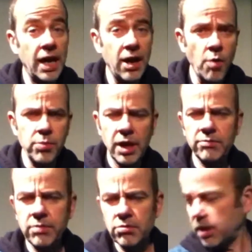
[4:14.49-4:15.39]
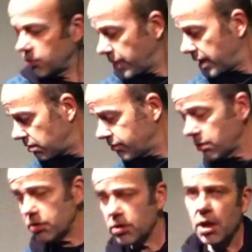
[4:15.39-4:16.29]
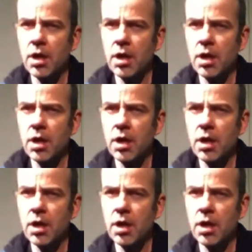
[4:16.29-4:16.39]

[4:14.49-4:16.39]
I hope headphones sounds better, of course.